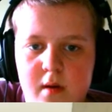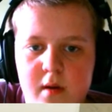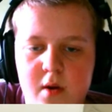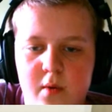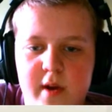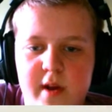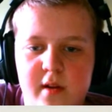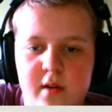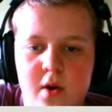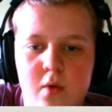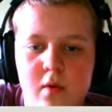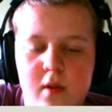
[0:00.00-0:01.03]
No,
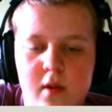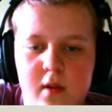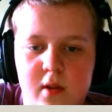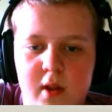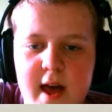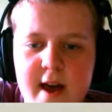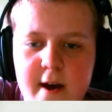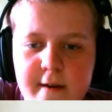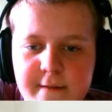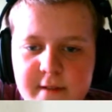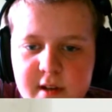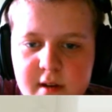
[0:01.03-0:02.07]
go left. Uh,
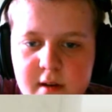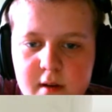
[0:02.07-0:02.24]
I